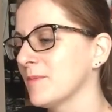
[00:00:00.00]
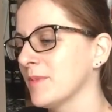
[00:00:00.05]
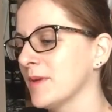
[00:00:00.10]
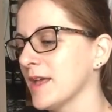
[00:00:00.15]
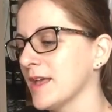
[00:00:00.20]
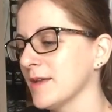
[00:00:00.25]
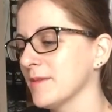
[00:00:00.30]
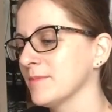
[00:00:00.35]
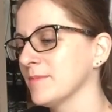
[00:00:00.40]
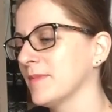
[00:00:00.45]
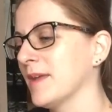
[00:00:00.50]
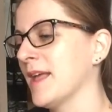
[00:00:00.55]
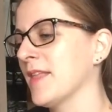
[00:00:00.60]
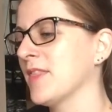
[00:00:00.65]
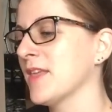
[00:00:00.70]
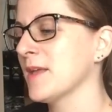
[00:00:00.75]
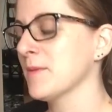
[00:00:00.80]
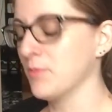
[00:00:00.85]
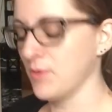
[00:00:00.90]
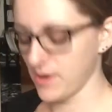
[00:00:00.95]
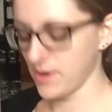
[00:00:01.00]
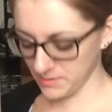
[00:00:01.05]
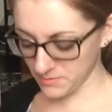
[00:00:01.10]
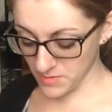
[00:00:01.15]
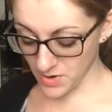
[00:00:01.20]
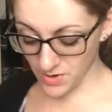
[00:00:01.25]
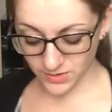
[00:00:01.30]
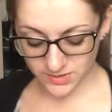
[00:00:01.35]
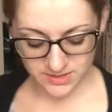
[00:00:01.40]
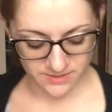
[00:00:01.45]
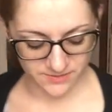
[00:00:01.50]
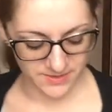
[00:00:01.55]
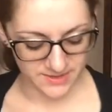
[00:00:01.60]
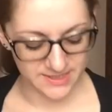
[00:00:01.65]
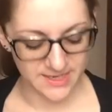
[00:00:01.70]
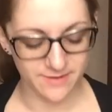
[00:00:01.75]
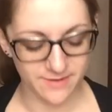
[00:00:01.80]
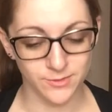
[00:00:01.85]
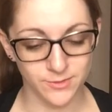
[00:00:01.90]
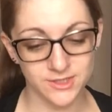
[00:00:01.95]
But I think probably most of
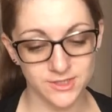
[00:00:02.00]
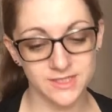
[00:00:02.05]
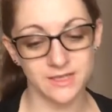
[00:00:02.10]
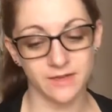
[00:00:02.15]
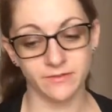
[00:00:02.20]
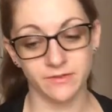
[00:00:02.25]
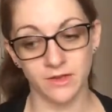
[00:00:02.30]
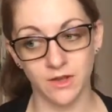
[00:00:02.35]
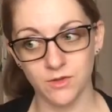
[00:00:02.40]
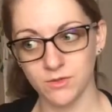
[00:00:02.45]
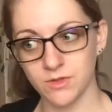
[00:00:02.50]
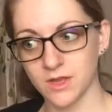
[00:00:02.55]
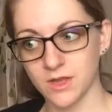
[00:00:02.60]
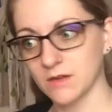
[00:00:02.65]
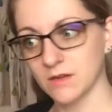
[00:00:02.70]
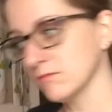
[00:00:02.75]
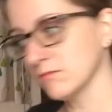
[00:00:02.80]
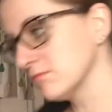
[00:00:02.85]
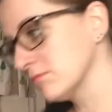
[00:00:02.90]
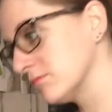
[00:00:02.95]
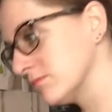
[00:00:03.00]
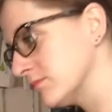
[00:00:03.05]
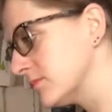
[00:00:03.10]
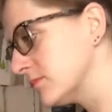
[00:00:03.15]
us have more self-loathing